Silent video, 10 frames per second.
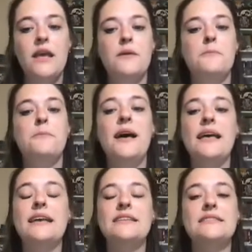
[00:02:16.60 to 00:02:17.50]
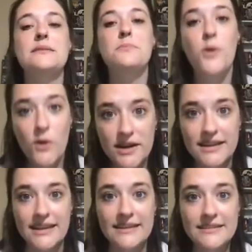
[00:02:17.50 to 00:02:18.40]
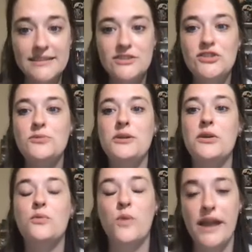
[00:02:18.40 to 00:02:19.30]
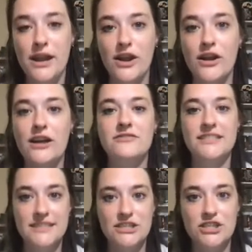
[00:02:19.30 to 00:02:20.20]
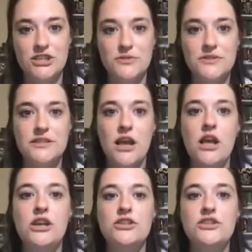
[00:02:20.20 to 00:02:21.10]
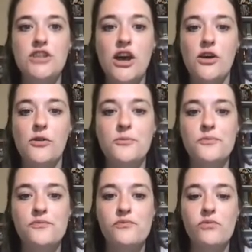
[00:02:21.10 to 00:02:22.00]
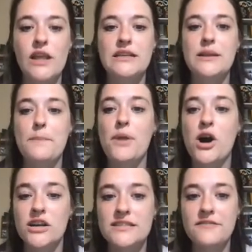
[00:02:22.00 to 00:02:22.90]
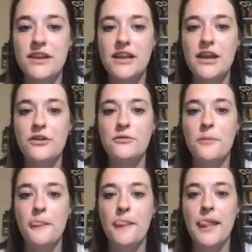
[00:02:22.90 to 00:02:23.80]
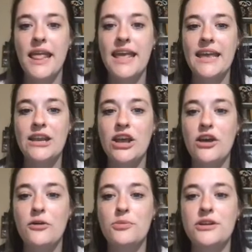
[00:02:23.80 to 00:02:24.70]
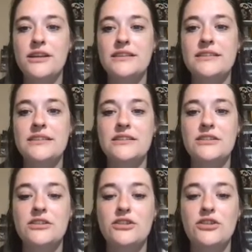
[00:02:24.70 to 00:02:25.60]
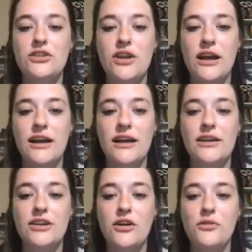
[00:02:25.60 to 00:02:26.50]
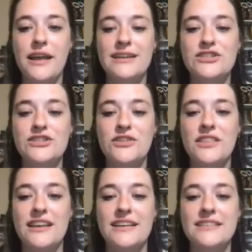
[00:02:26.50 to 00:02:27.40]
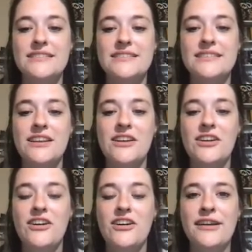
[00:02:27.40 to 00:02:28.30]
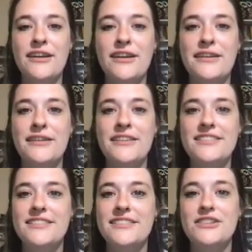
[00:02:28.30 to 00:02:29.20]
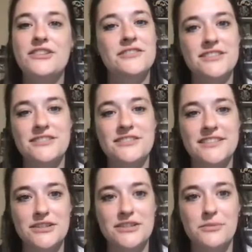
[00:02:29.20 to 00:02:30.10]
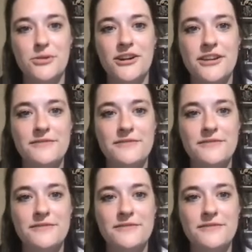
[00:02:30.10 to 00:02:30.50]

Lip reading: But it's important to be aware of these issues. So pause the video and go answer this on the Unit 2 discussion board.